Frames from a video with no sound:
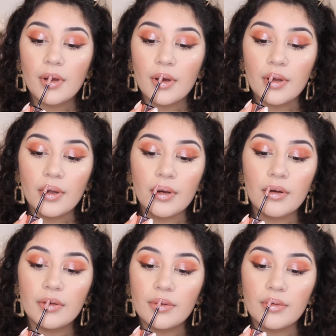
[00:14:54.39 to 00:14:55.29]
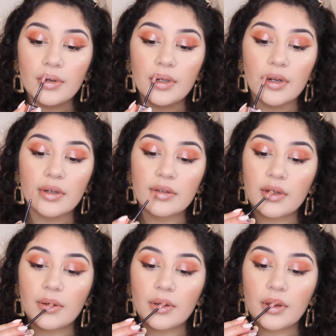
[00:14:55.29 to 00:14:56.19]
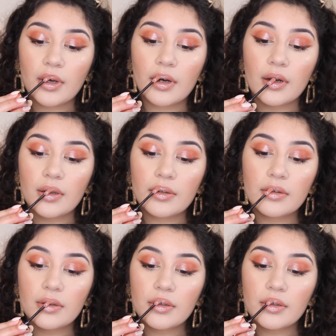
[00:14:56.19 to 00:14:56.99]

And it goes really nicely with the eyes.